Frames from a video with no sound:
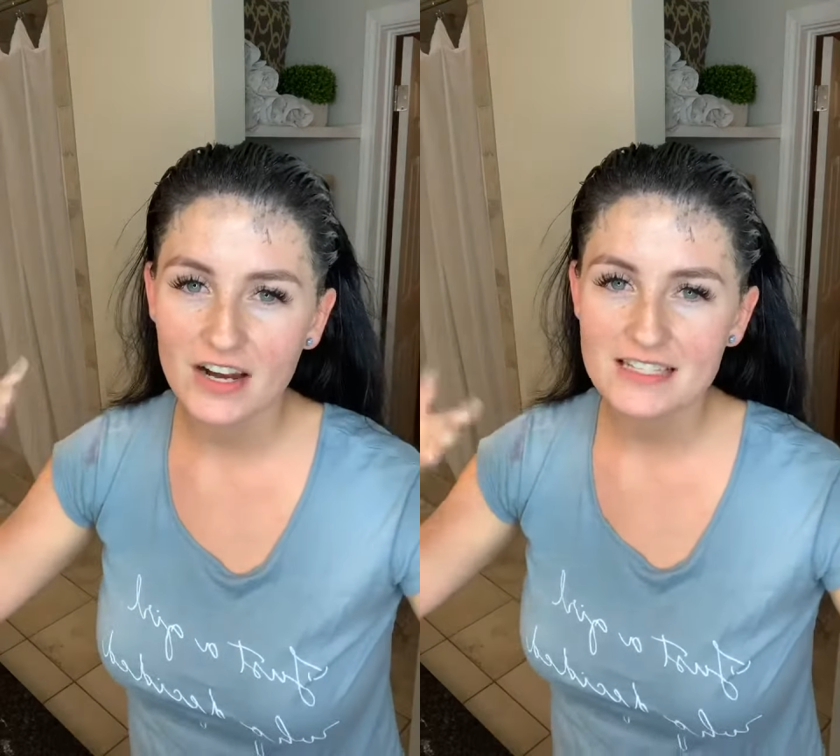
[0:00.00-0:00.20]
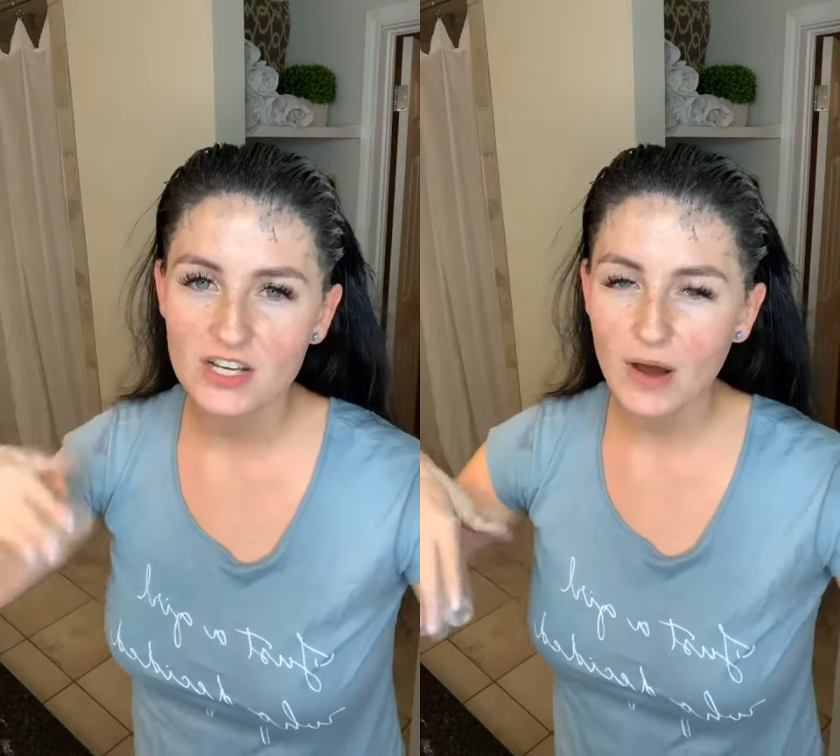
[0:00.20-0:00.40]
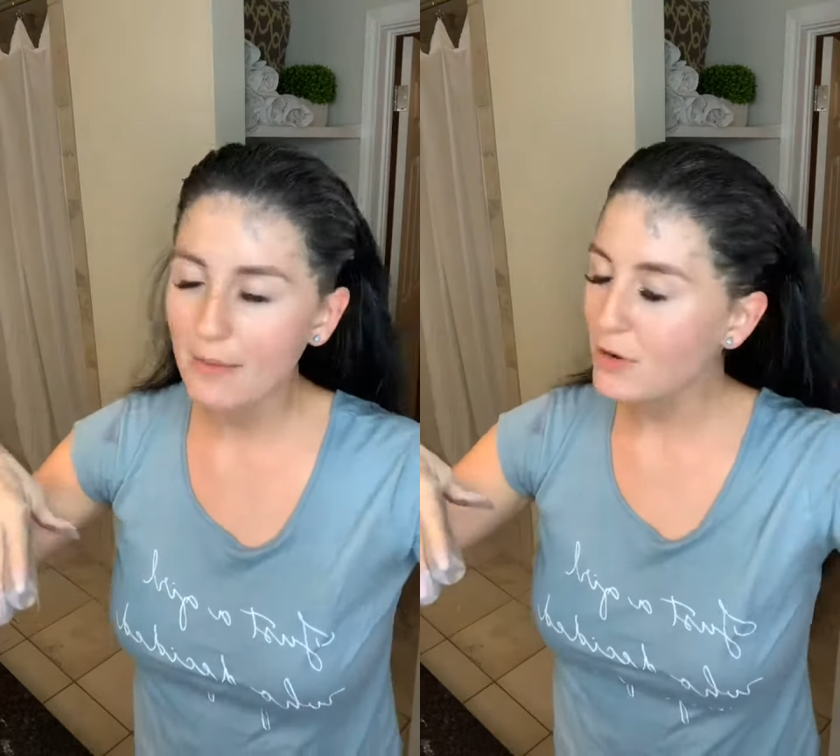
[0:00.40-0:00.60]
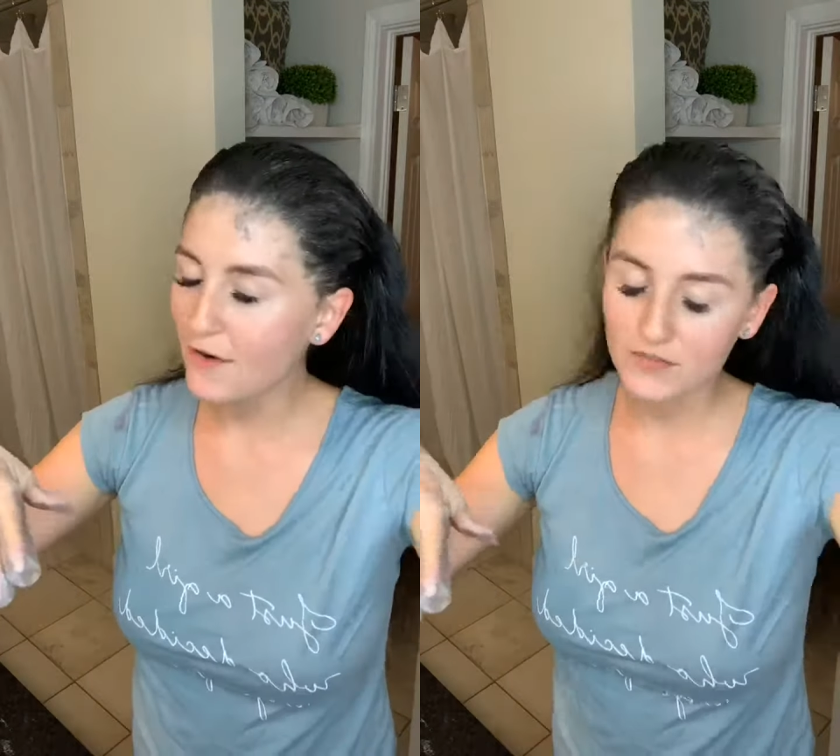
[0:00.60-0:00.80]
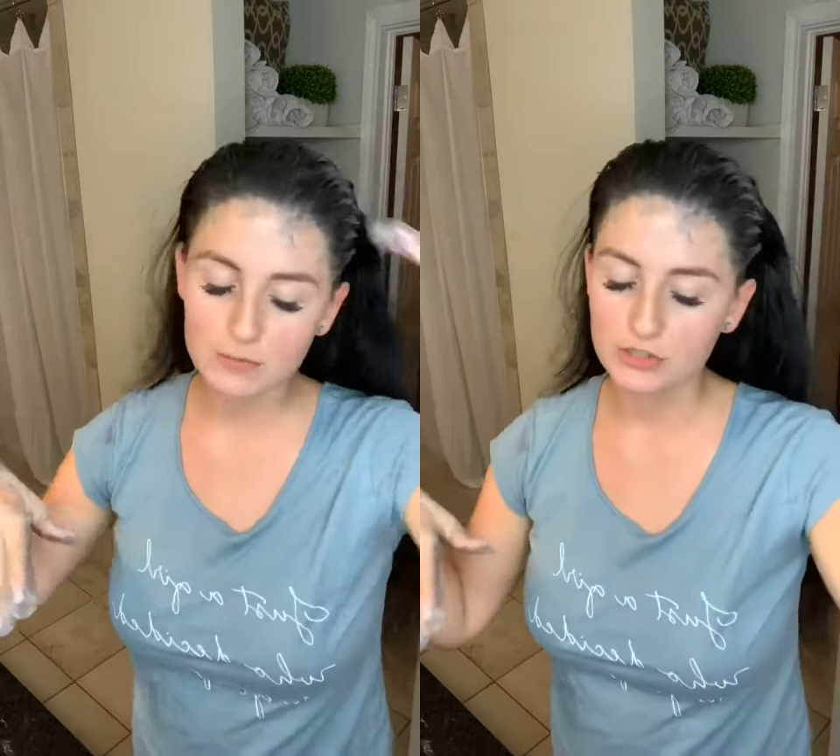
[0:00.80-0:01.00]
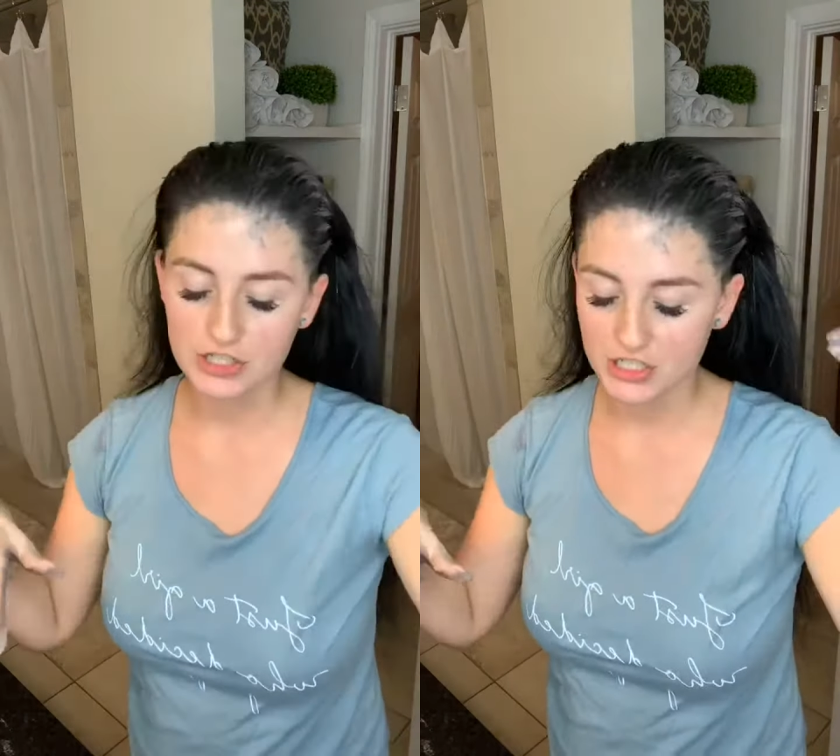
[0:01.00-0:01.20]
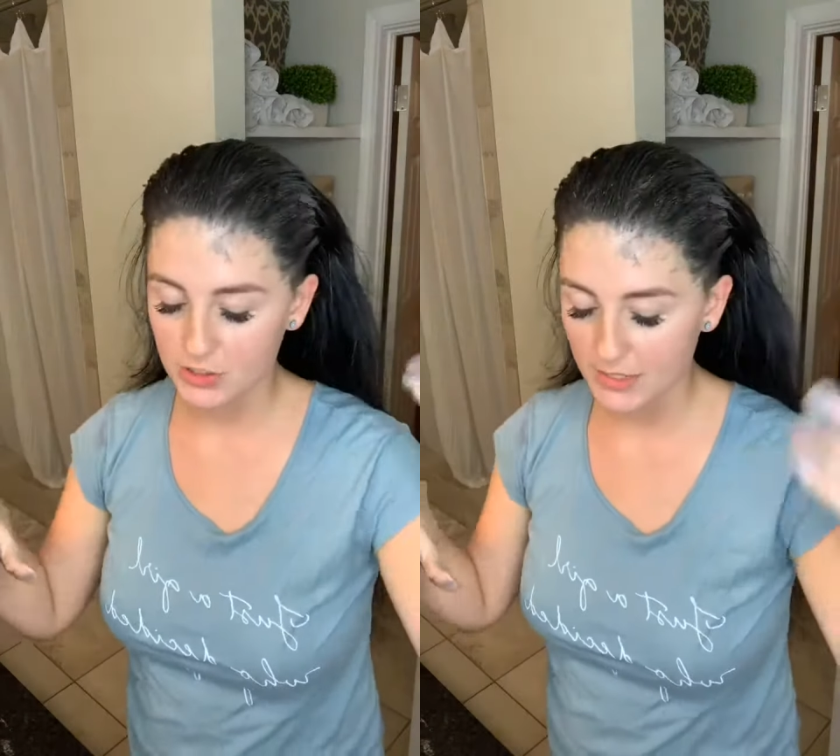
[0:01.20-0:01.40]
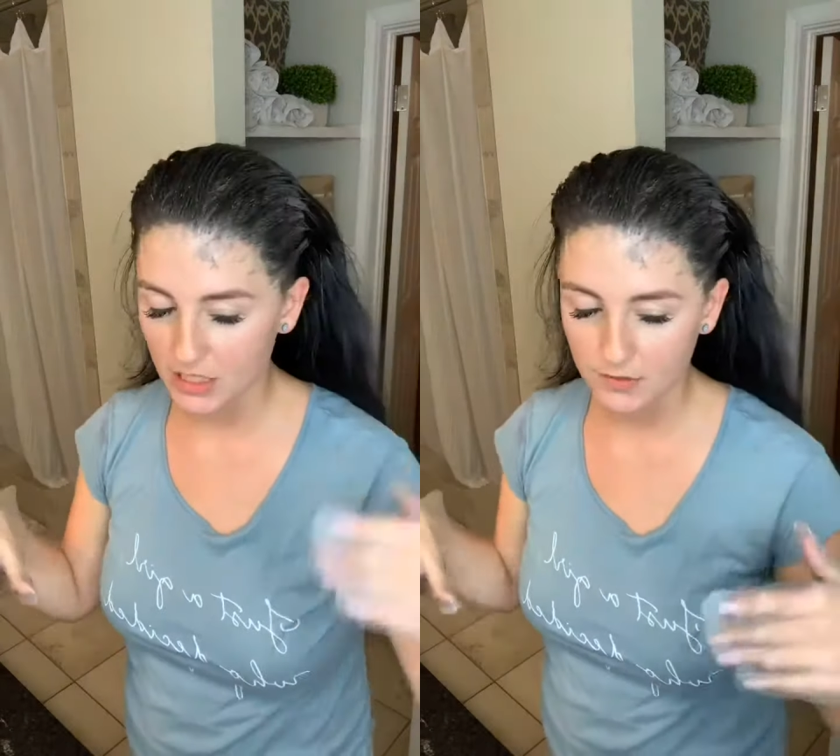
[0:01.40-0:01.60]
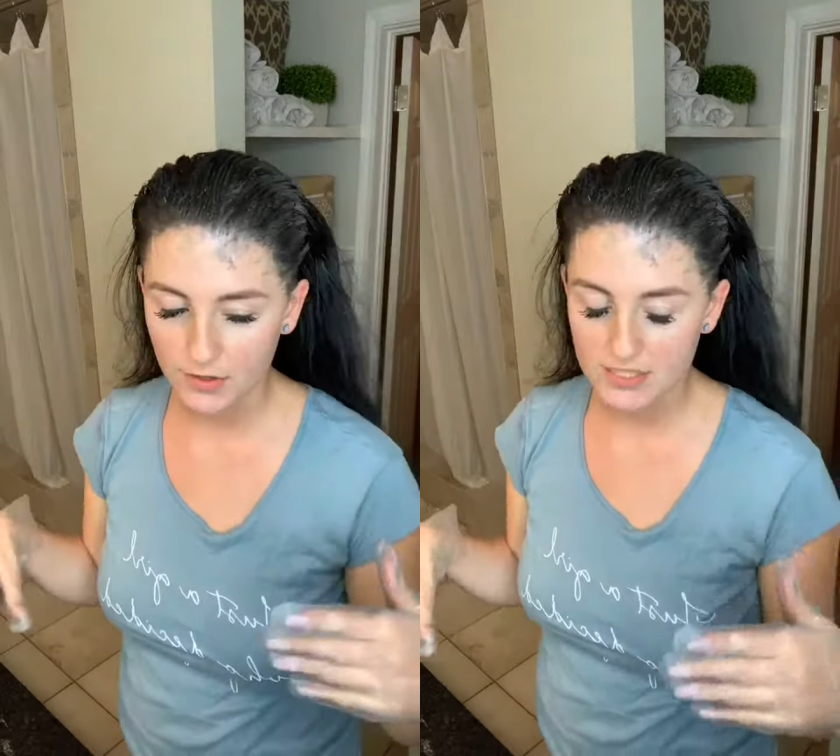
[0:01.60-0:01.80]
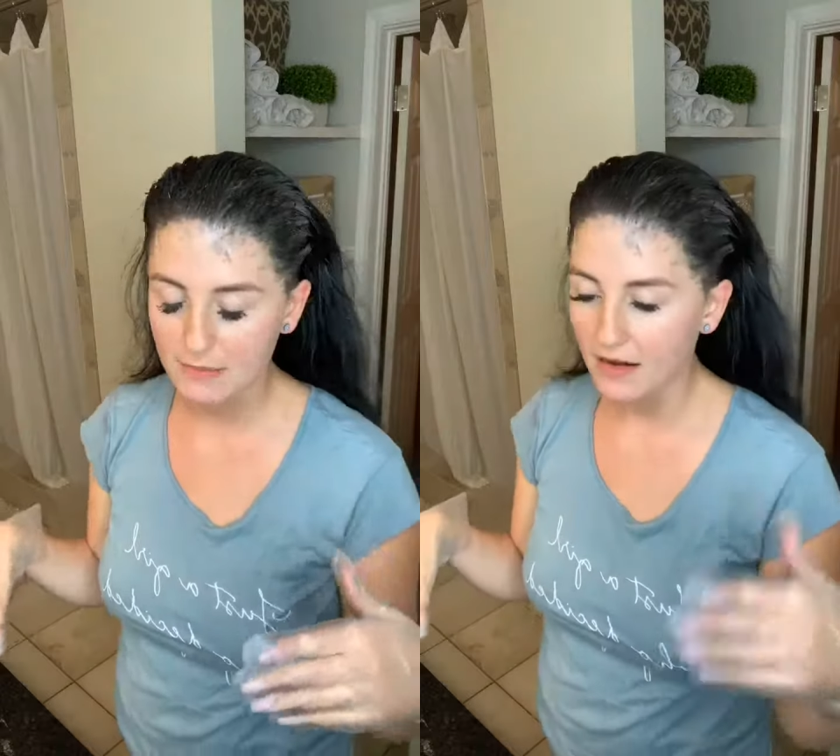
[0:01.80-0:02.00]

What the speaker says: and so I'm comfortable just doing the roots.